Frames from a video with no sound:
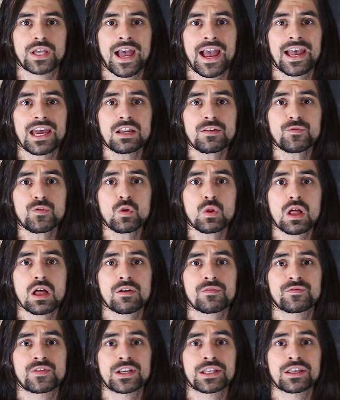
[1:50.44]
a handful
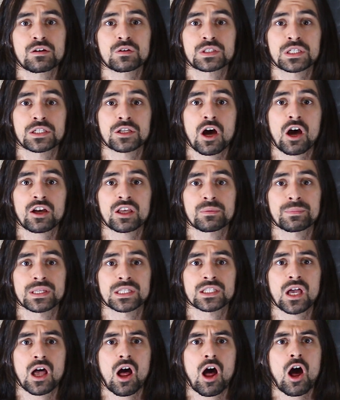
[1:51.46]
of videos and
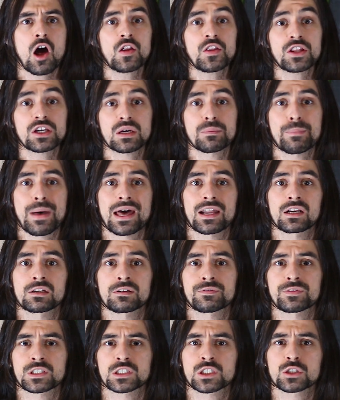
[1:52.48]
documents on the
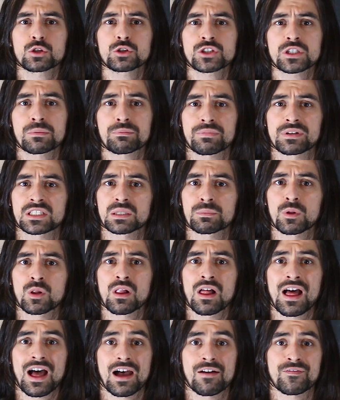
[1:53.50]
competitive exclusion
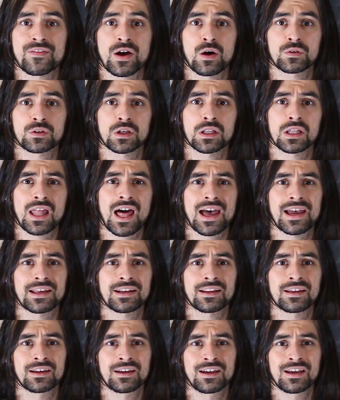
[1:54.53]
principle I found online.
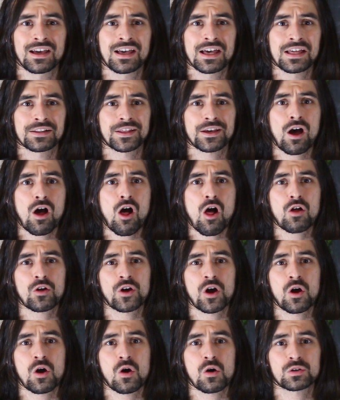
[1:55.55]
They all
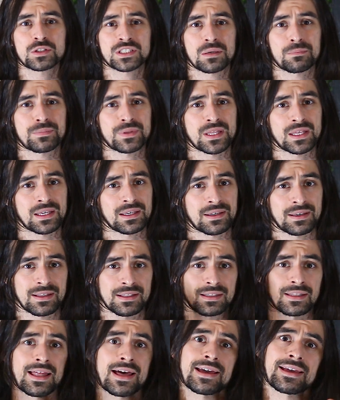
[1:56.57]
go something
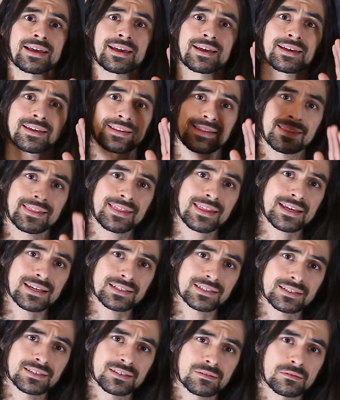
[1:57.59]
like
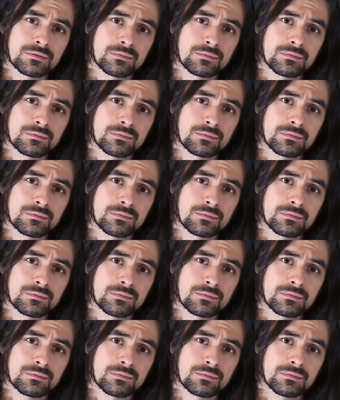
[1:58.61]
this.